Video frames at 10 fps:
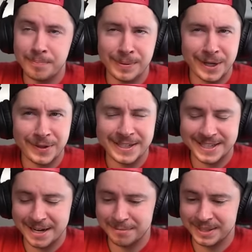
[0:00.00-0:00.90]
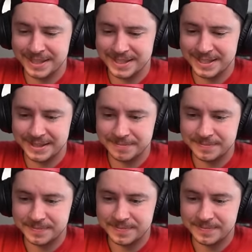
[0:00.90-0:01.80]
But I think he's got plenty of time.
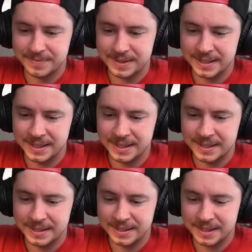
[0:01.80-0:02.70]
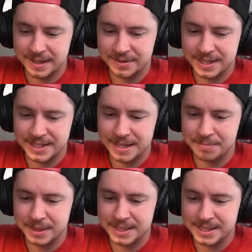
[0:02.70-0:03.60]

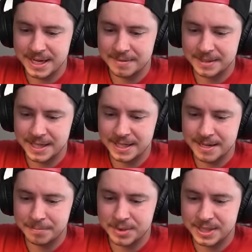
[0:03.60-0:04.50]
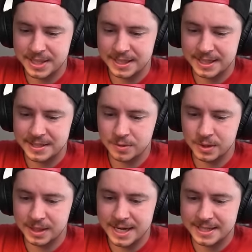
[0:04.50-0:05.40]
99% gets through the
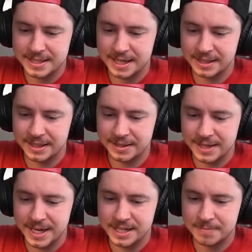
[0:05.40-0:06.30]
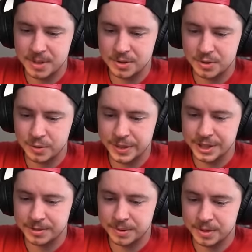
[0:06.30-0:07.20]
last skelly and the expo's
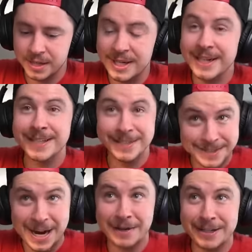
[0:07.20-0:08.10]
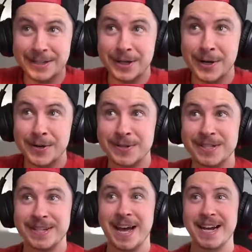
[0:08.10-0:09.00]
reachable. Down it goes,
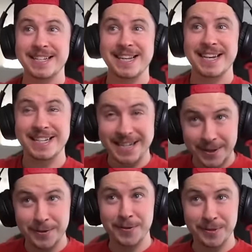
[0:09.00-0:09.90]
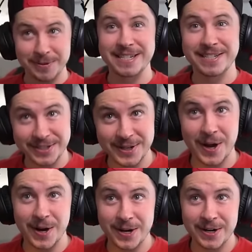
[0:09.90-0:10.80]
and that is another
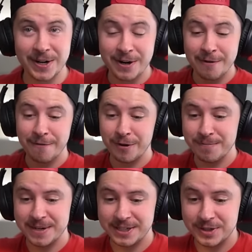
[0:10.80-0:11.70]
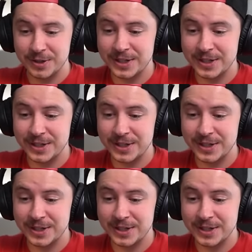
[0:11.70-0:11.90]
3-star for Mr.